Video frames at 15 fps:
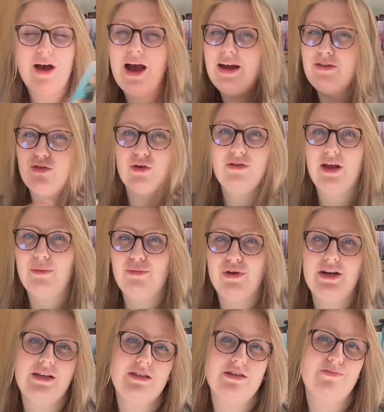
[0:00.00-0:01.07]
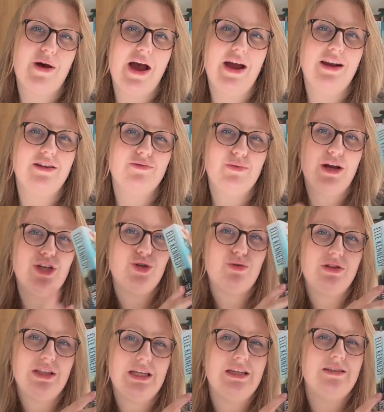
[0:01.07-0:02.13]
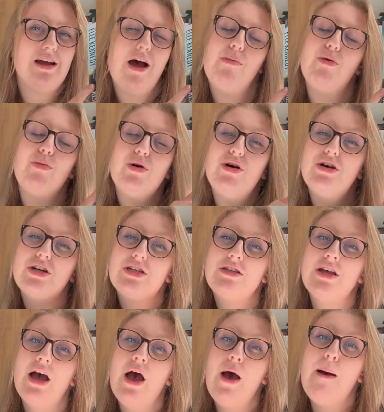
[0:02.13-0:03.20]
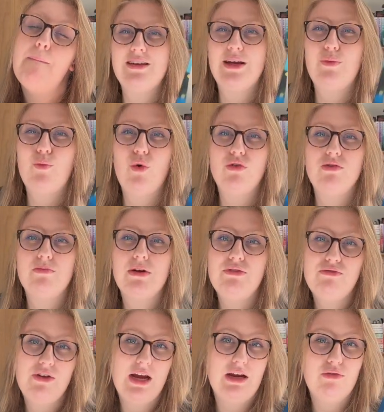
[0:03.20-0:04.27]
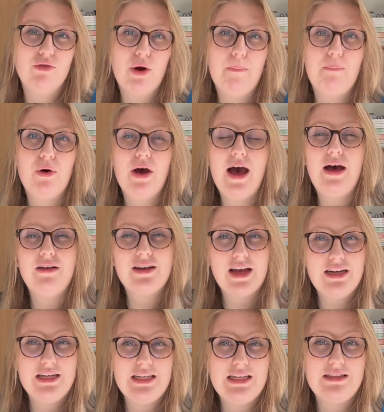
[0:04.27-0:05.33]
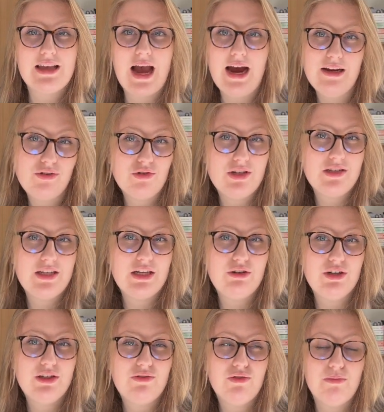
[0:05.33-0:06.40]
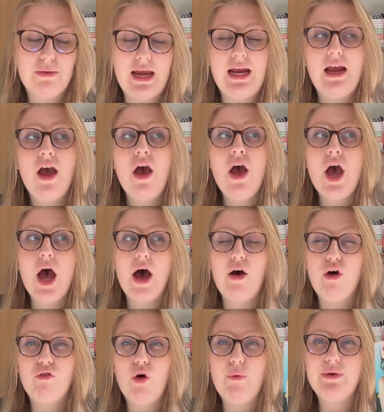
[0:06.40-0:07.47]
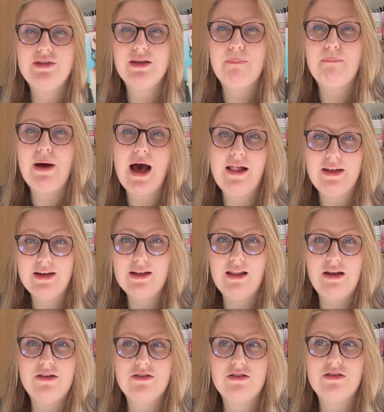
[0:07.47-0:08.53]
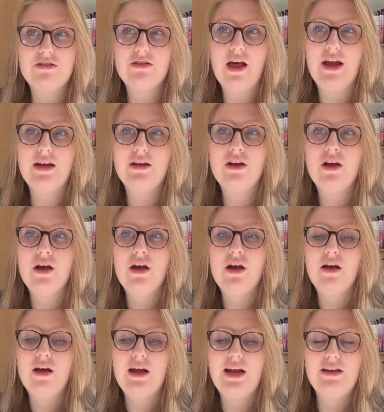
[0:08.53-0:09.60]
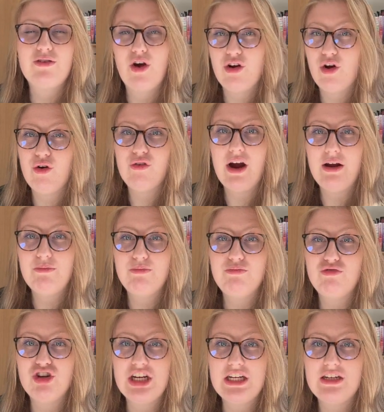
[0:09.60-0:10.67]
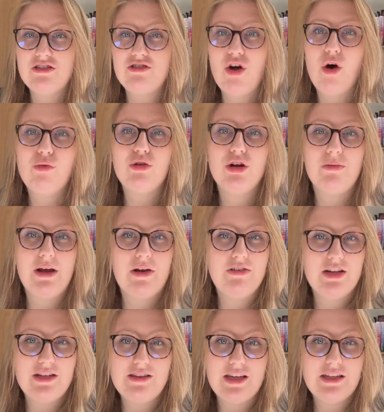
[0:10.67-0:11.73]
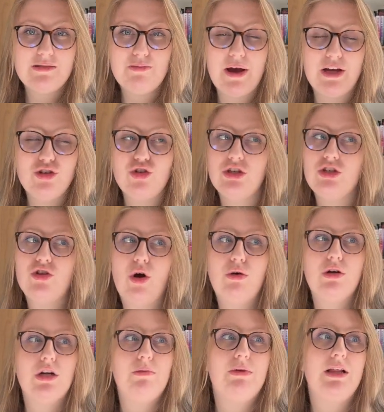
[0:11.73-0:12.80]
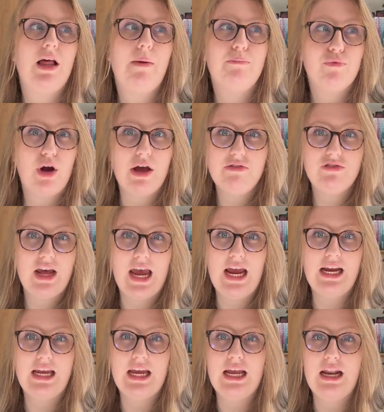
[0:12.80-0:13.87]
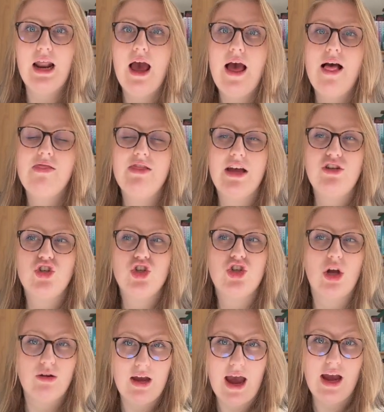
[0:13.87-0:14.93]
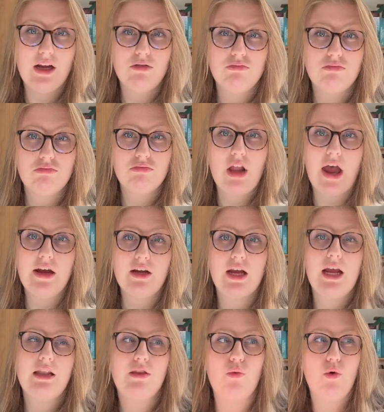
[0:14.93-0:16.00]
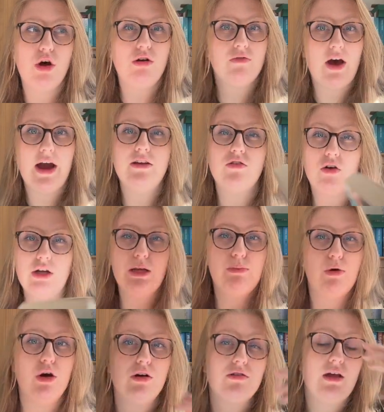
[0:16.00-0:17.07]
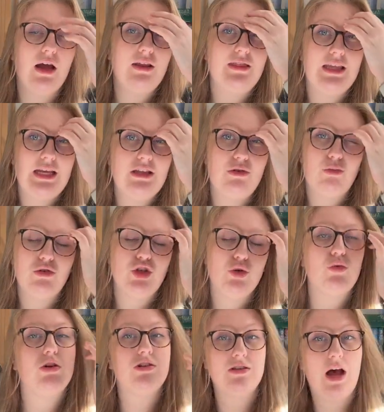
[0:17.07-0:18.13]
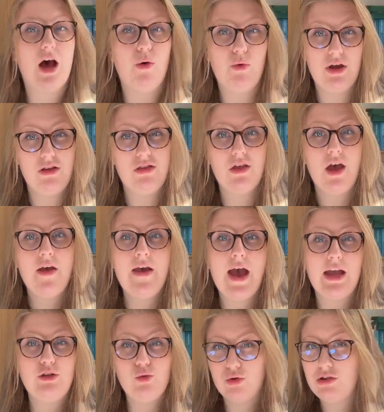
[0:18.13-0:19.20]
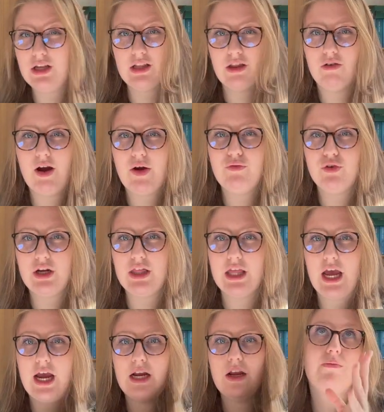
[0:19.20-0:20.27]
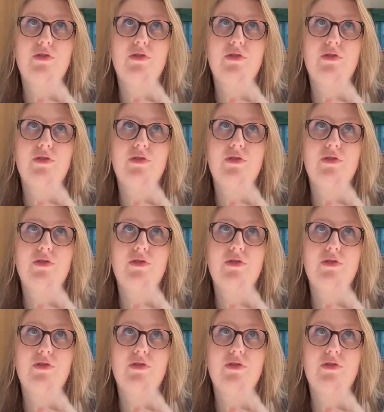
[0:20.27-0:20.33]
I don't like breaking the spine, especially with these type of books. It wasn't my favorite, but Elle Kennedy's ice hockey series for me are always them palette cleansers. Like, it's an all right read. It's not going to be anything special. It's not going to be like breathtaking. They're just okay. Like, in the world of ice hockey books, like, these are the ones you want to start with, and you'll think they're everything.